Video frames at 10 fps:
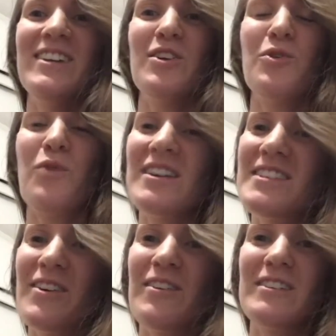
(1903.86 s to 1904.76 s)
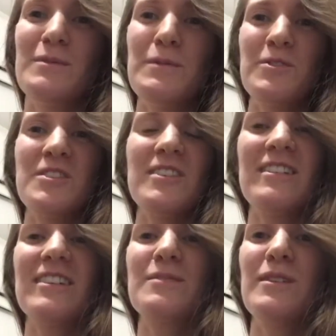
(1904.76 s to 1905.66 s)
you know, watching all these people share
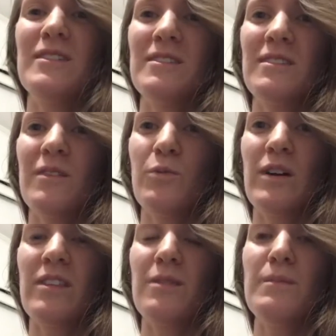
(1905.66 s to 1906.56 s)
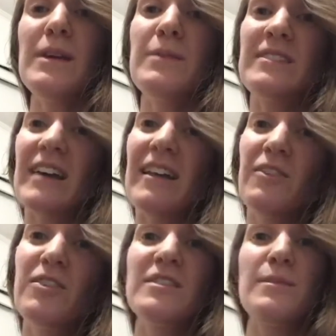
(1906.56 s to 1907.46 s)
their experience with me, because I
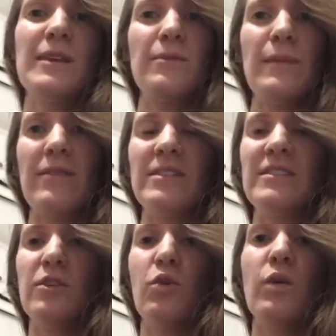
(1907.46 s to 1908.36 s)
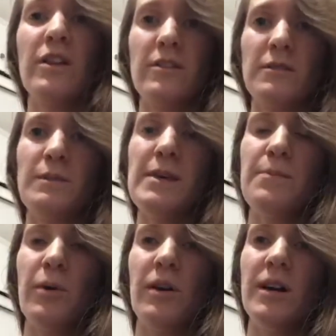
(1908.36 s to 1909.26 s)
learned something from every single one of those
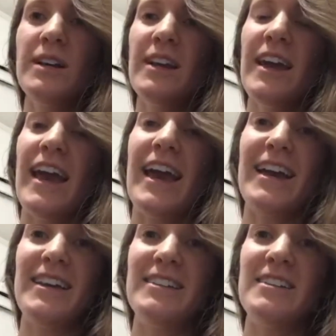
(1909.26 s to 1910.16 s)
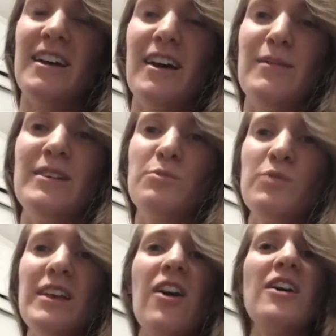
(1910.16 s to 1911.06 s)
people. And um, it's
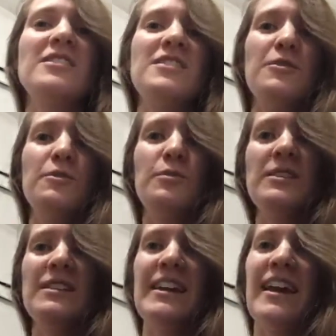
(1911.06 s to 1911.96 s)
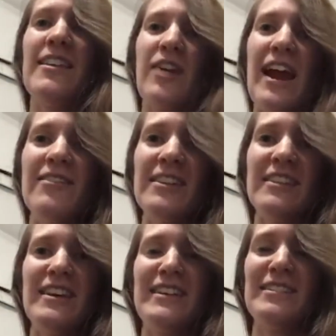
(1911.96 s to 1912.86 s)
really hard to put together
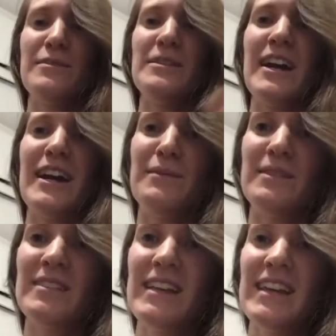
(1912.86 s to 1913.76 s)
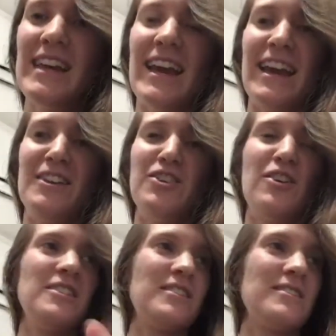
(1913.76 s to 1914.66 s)
everything sometimes, and, you know,
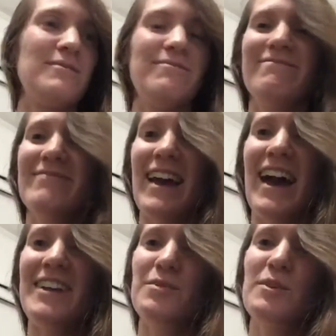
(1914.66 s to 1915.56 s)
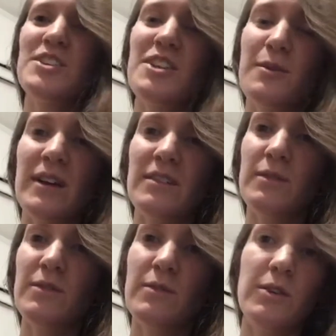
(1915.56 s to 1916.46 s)
I just, I just want to share my
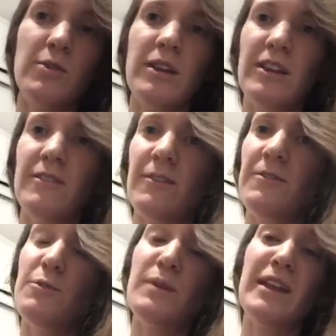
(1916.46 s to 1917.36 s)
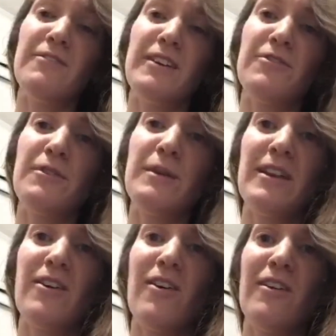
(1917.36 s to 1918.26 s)
experience with you, and if you benefit from it
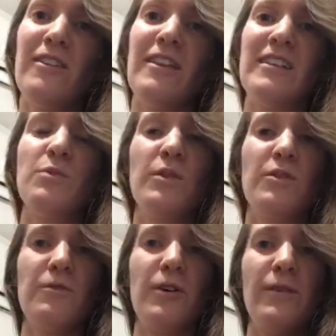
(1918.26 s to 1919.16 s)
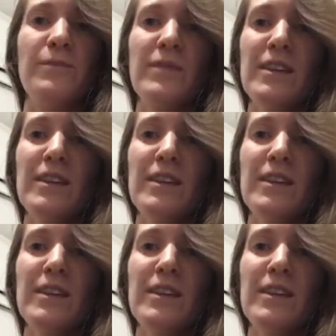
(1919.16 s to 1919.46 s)
at all, then that's wonderful.